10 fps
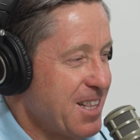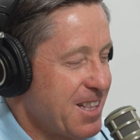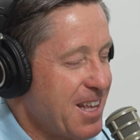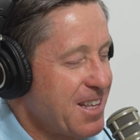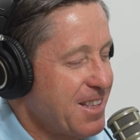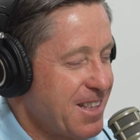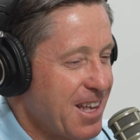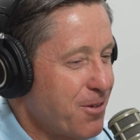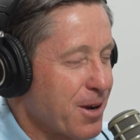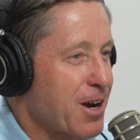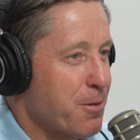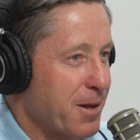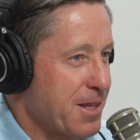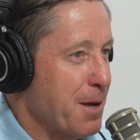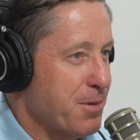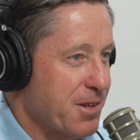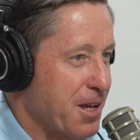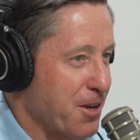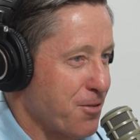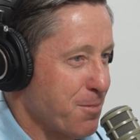they don't care about the
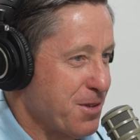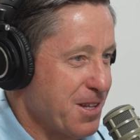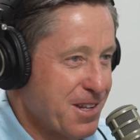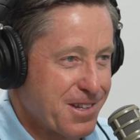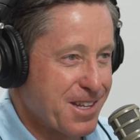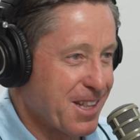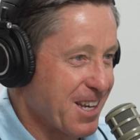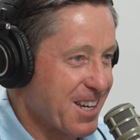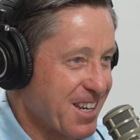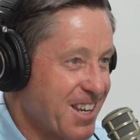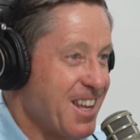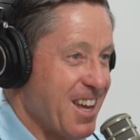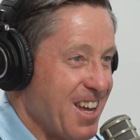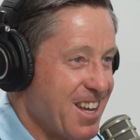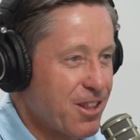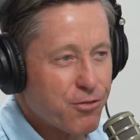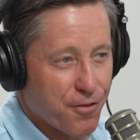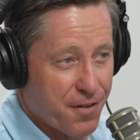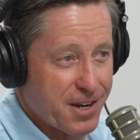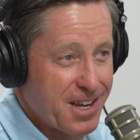episodic trips to Disneyland, and those
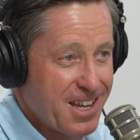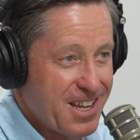are fun.